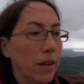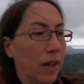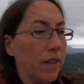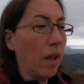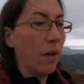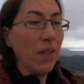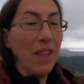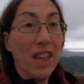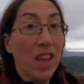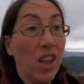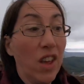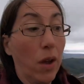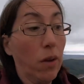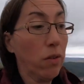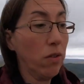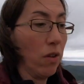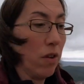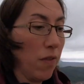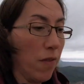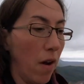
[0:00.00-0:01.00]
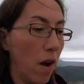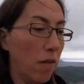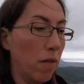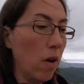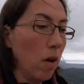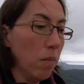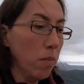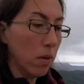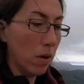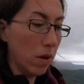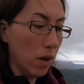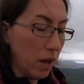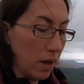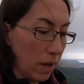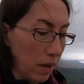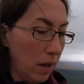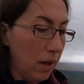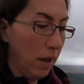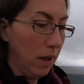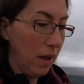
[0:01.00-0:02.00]
Don't think you can go too far wrong, but
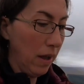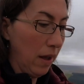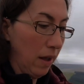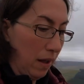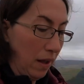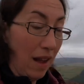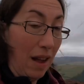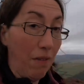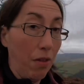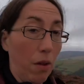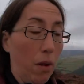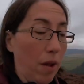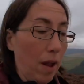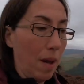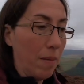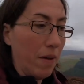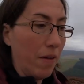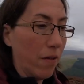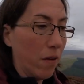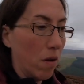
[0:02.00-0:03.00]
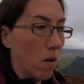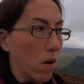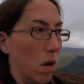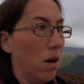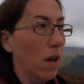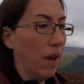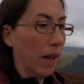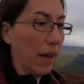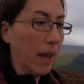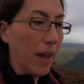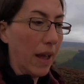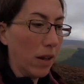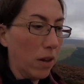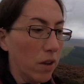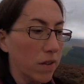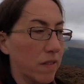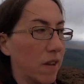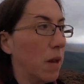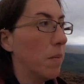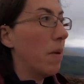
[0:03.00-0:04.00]
I've thought that before. I can get
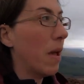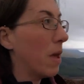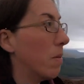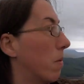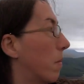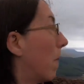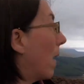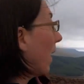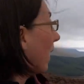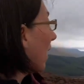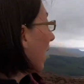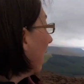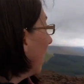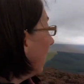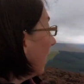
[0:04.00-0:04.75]
lost in a paper bag.